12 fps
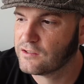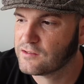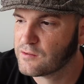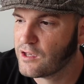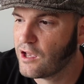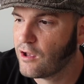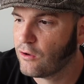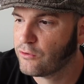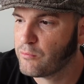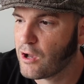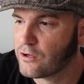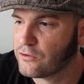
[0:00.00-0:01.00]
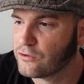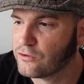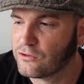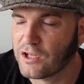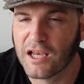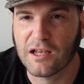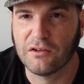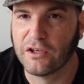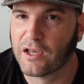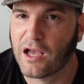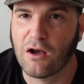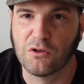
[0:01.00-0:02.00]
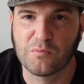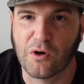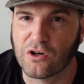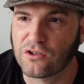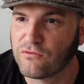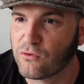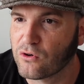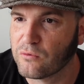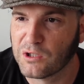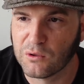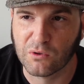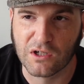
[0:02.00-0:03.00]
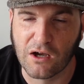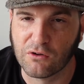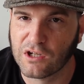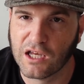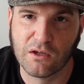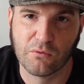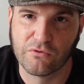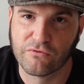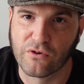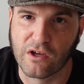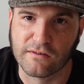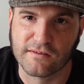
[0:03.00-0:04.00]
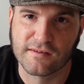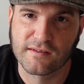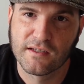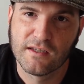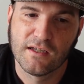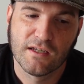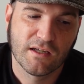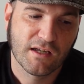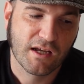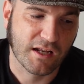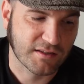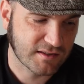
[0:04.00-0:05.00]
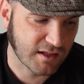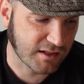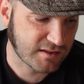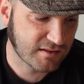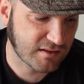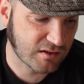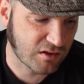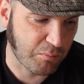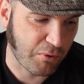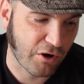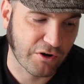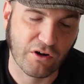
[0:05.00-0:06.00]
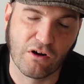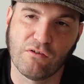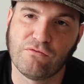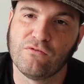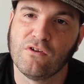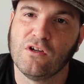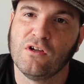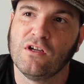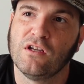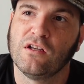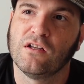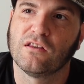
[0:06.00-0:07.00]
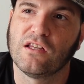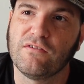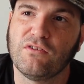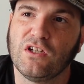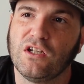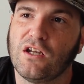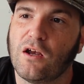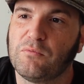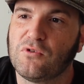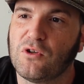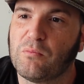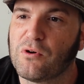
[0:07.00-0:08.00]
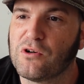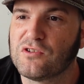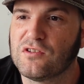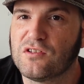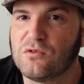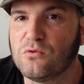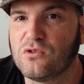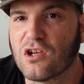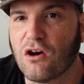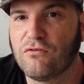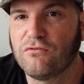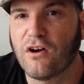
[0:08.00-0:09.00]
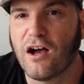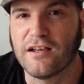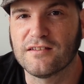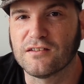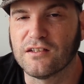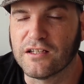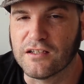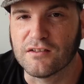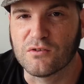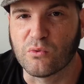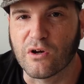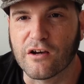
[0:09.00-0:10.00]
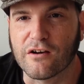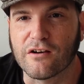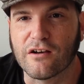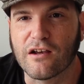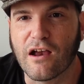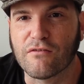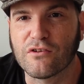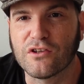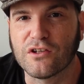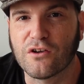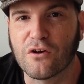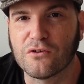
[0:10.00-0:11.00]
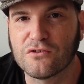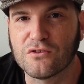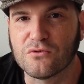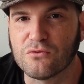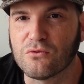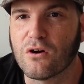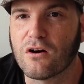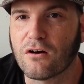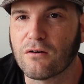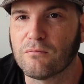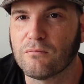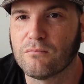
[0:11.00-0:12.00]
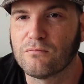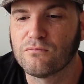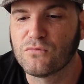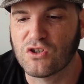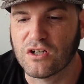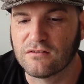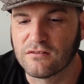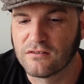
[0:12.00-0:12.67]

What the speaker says: his health monitored, and they had like a house party for him. He went out and ate with friends. It's the part of leaving it up to the person to self-isolate is where everything goes to shit,